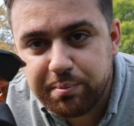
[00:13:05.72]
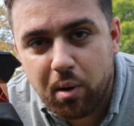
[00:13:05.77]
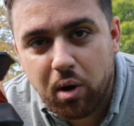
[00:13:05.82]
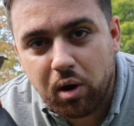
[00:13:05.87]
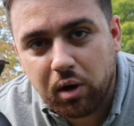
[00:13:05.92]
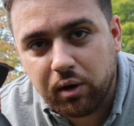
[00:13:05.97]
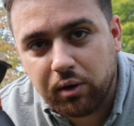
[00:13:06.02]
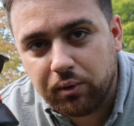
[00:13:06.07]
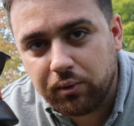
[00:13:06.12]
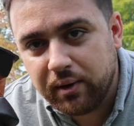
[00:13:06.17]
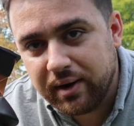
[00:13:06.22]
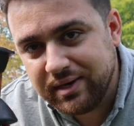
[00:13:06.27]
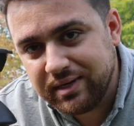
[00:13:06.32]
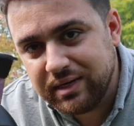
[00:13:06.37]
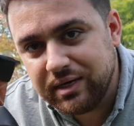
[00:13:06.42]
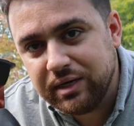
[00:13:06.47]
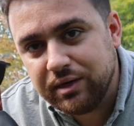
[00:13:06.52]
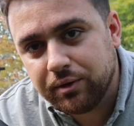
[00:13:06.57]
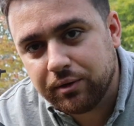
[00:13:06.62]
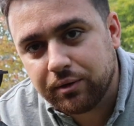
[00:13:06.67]
part
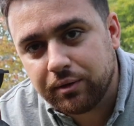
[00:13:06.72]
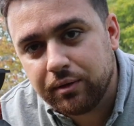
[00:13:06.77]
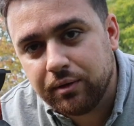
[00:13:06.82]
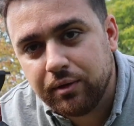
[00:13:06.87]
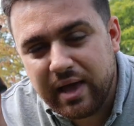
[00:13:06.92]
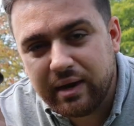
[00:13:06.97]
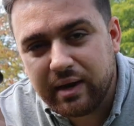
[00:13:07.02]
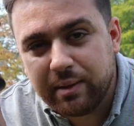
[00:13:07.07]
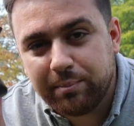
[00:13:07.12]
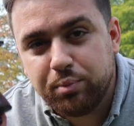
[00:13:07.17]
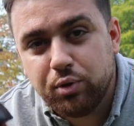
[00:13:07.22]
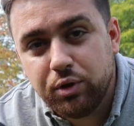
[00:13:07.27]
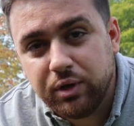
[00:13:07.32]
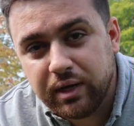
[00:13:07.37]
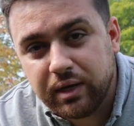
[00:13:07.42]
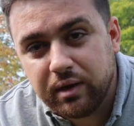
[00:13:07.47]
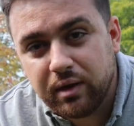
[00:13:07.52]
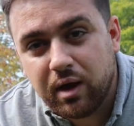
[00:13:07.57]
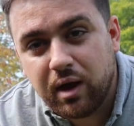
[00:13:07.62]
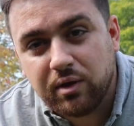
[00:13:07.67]
right here and I
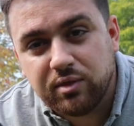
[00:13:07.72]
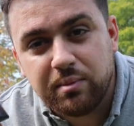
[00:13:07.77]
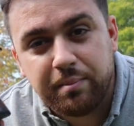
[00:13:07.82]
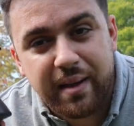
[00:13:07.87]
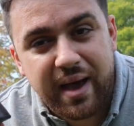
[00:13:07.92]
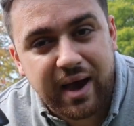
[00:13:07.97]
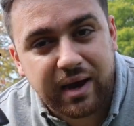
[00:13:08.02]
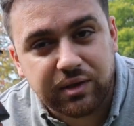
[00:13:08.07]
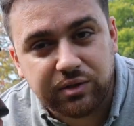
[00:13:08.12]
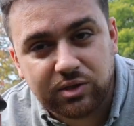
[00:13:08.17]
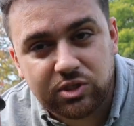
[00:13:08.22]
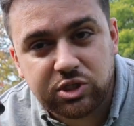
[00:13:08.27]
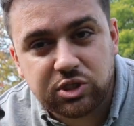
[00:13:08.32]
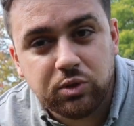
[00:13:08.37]
put it on the back of the